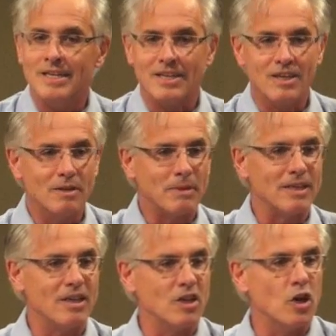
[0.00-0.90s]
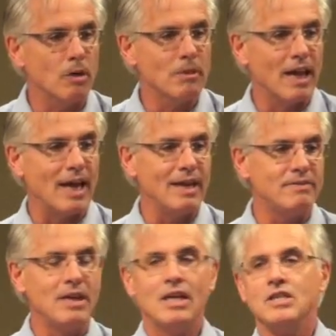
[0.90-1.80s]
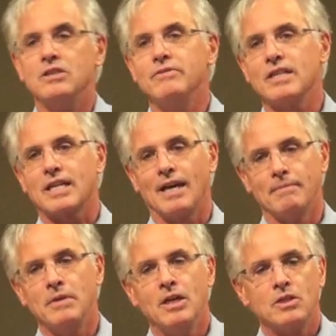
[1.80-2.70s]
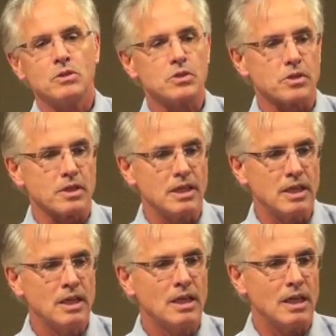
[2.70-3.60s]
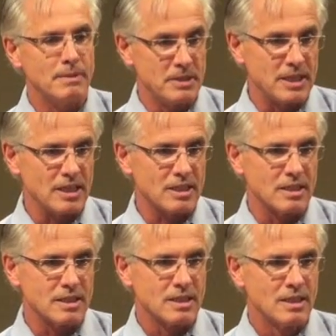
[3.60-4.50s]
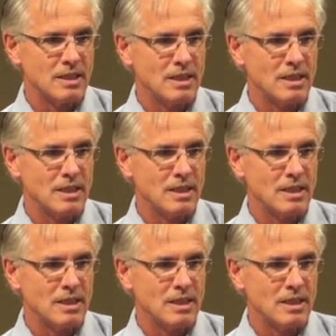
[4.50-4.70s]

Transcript: You know, but in a normal life, you will come to certain limitations.